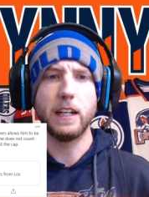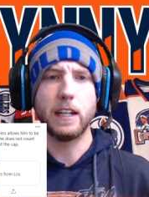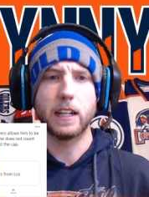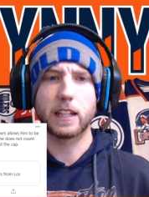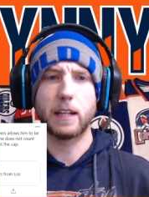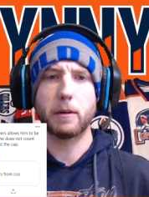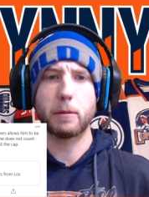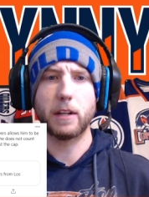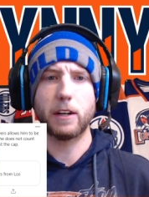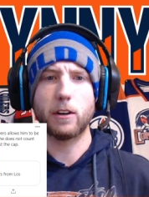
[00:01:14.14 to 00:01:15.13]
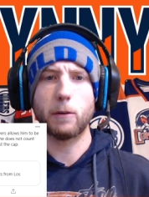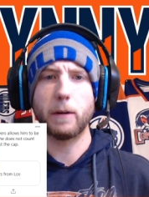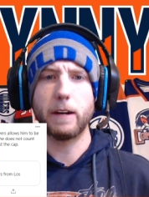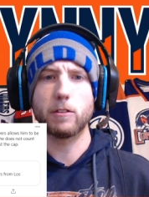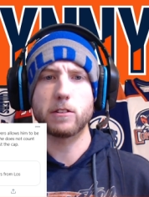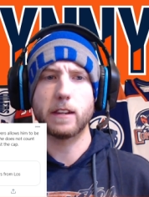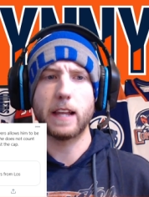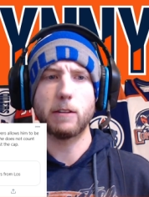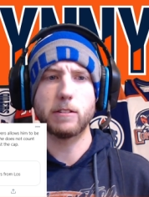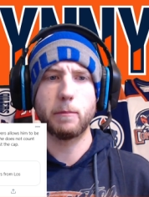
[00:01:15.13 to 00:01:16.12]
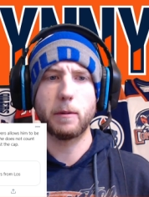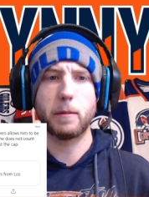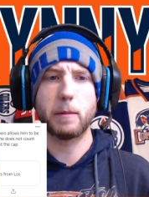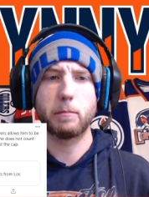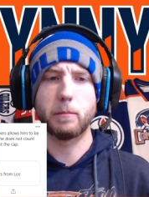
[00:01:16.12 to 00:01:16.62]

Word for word: claiming a player on waivers allows him to be